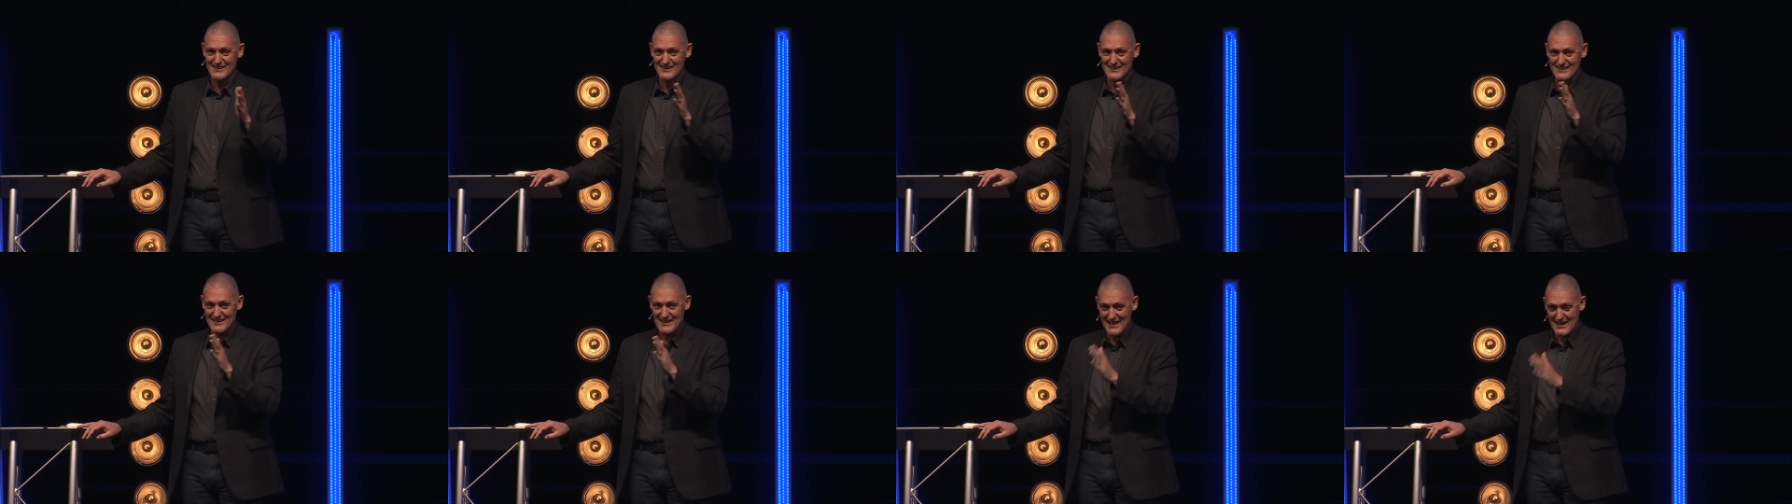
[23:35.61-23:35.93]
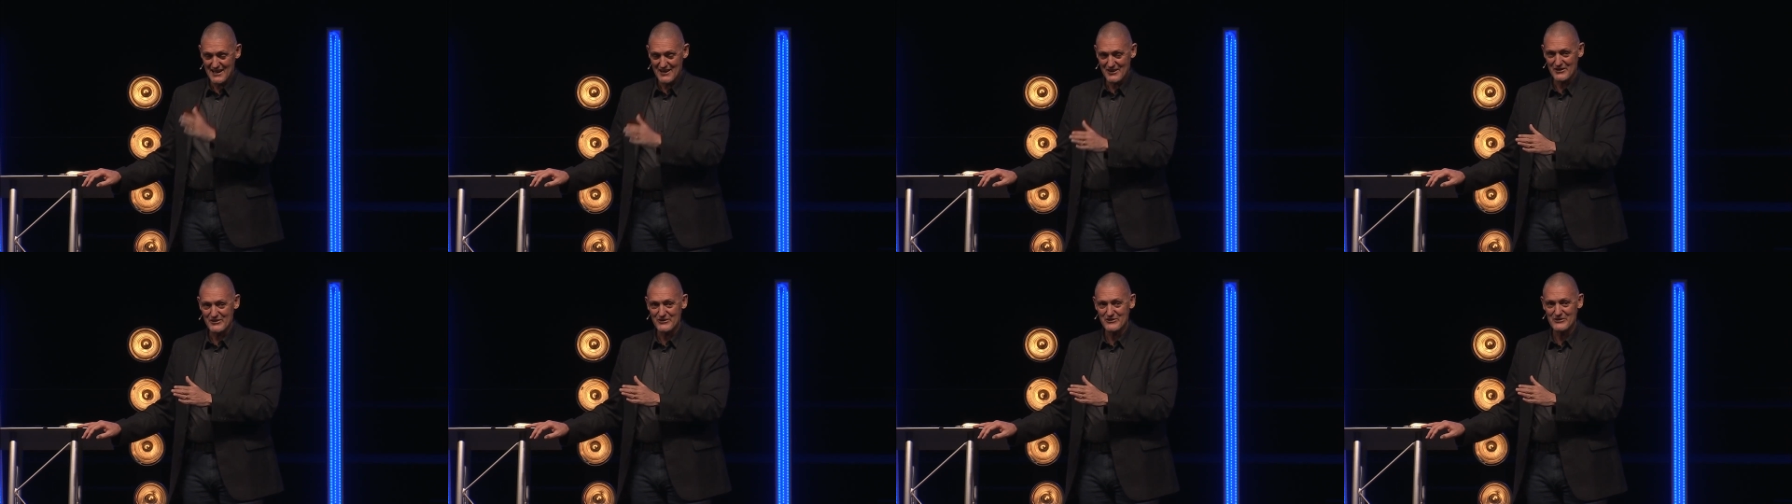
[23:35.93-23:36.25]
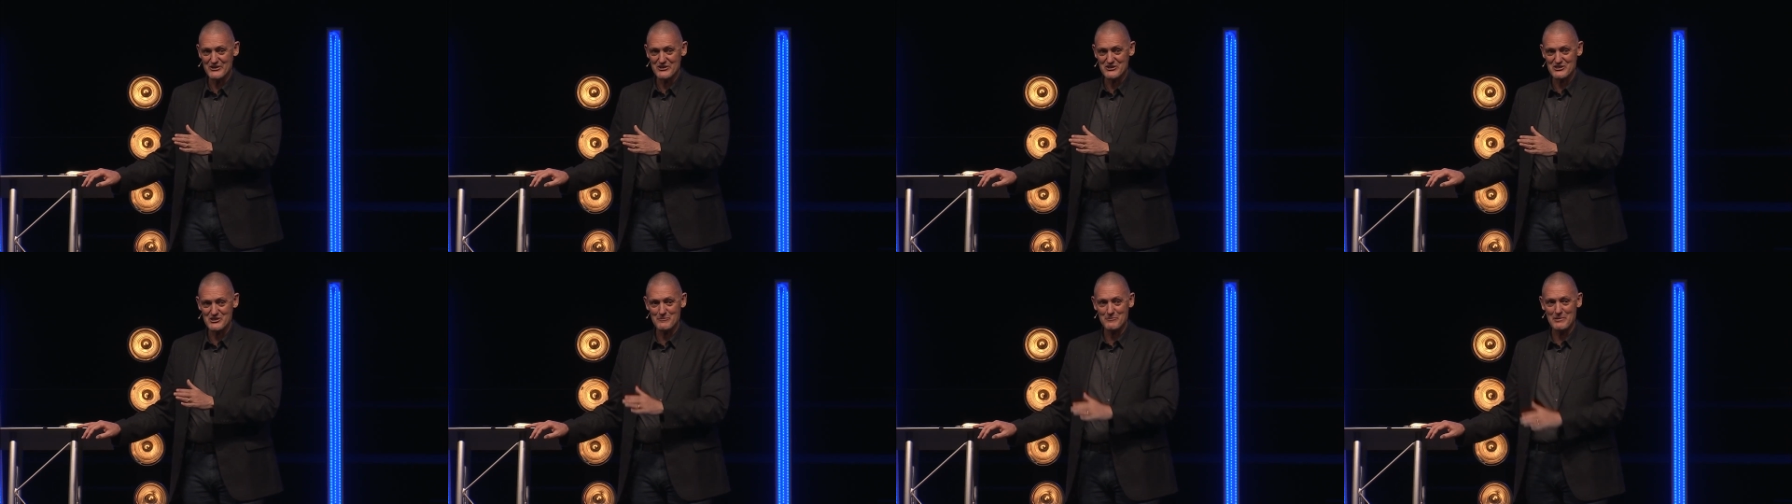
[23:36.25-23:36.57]
Now
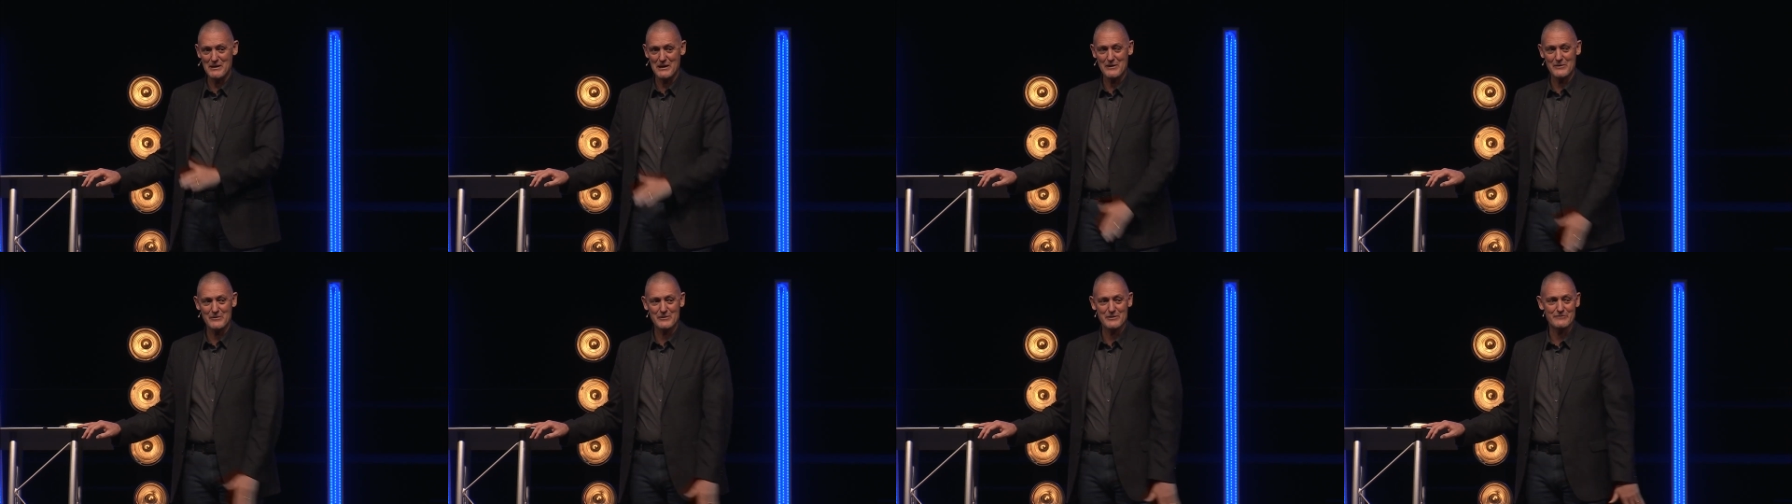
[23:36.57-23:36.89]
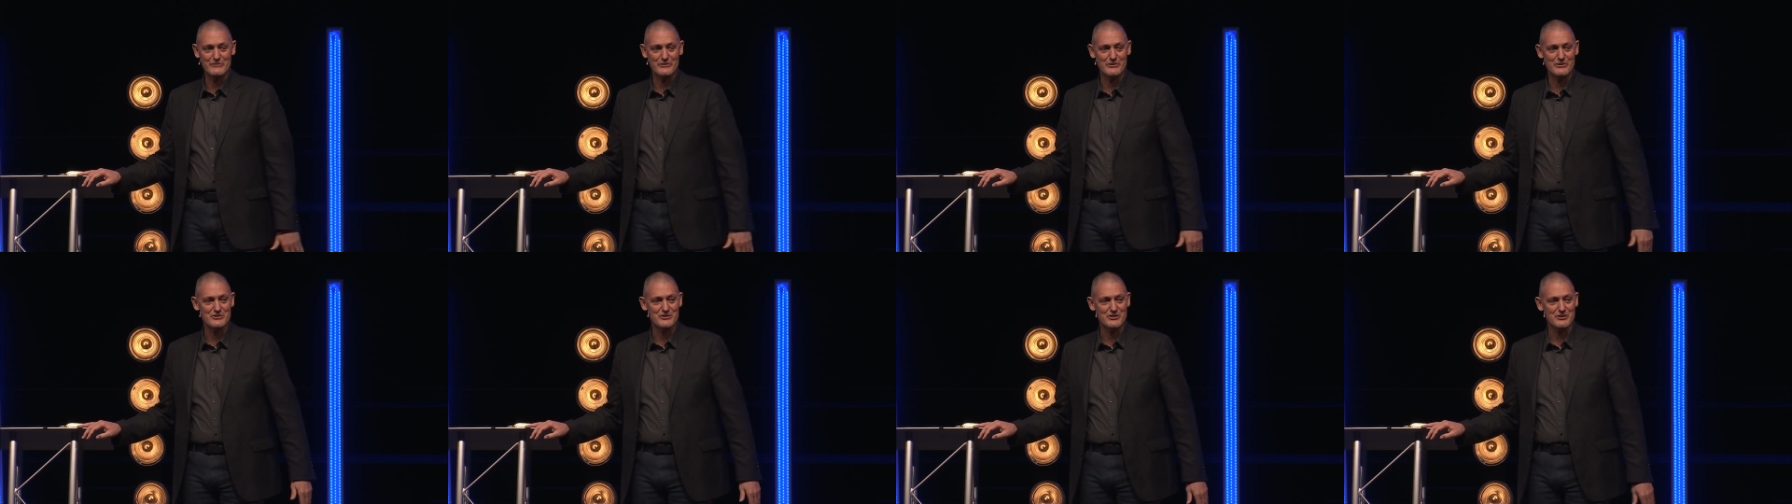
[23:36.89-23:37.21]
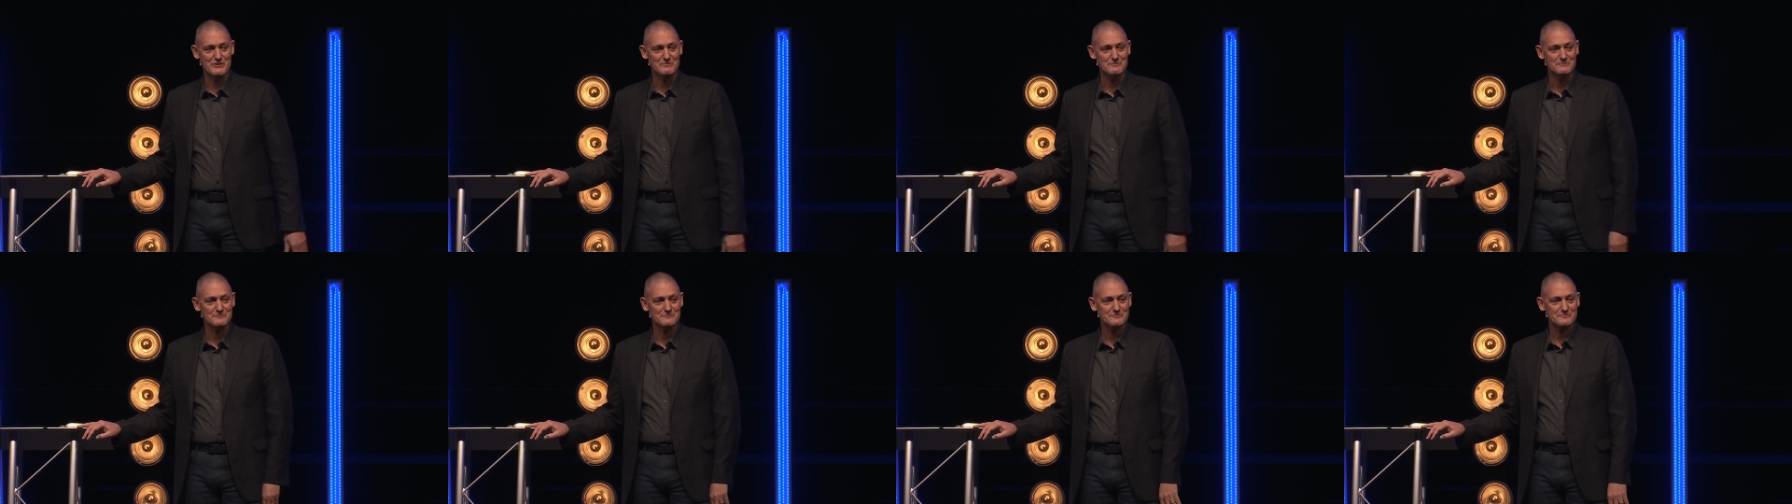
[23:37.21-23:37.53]
there's a power
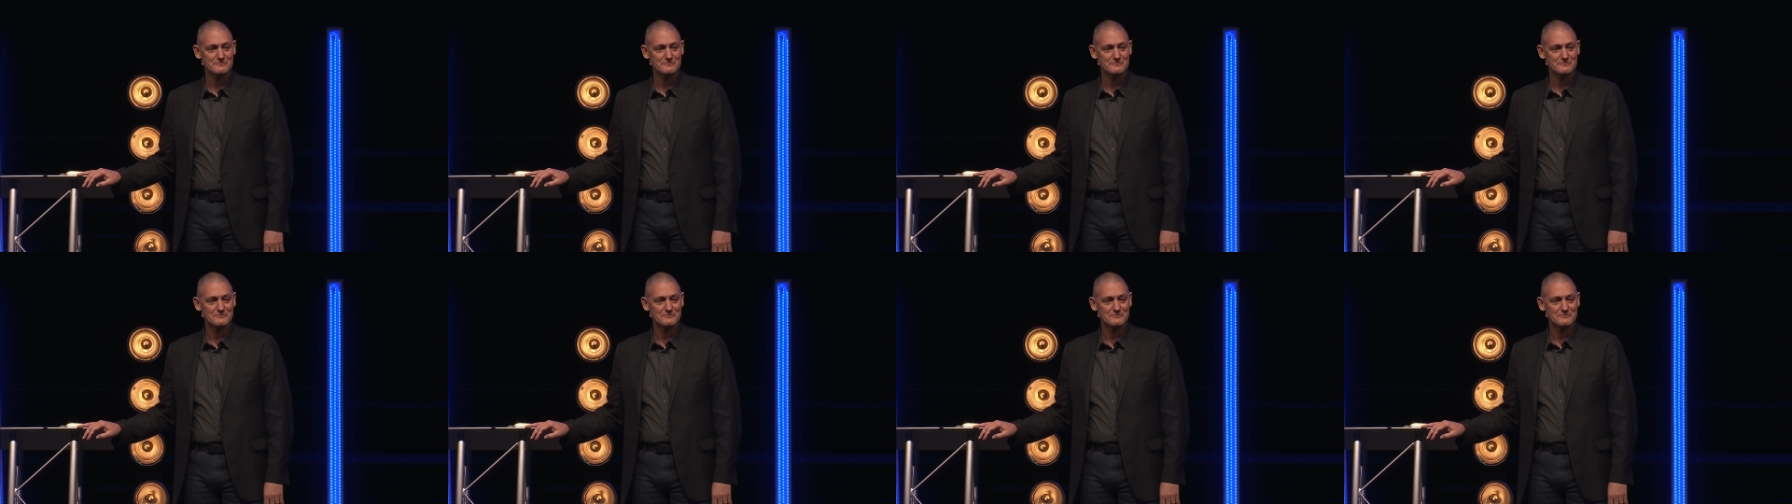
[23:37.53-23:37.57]
inversion.